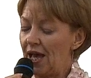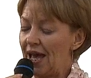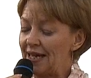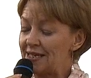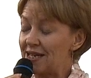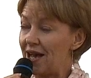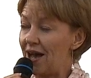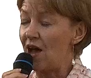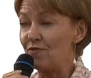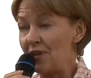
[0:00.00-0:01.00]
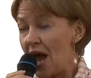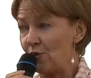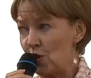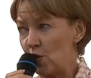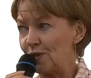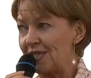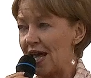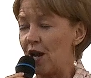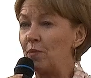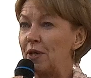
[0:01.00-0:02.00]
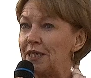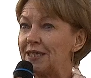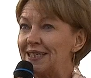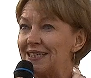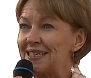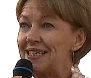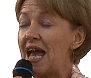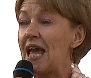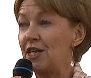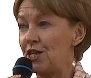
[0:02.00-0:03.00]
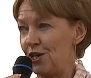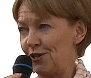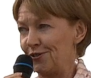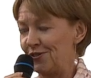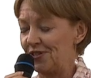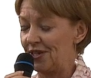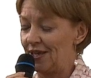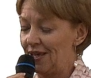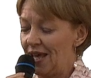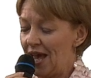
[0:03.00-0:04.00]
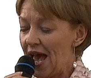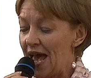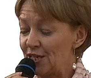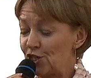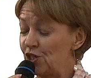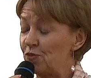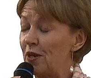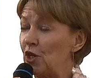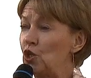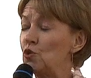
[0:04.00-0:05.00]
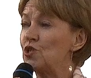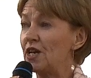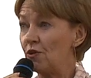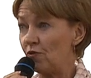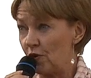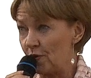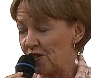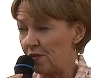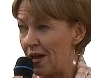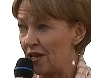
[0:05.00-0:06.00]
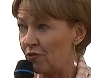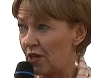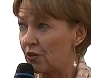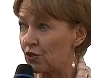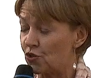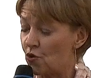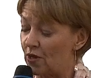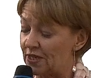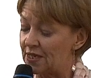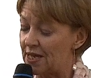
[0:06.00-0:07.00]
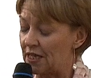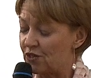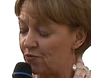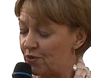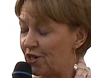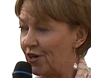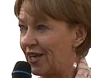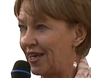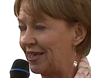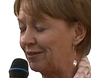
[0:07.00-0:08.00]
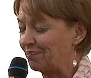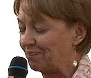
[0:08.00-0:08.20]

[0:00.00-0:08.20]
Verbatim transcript: And I've now known Selma 10 years, and she's been a huge influence in many of the other stories and tales from Turkey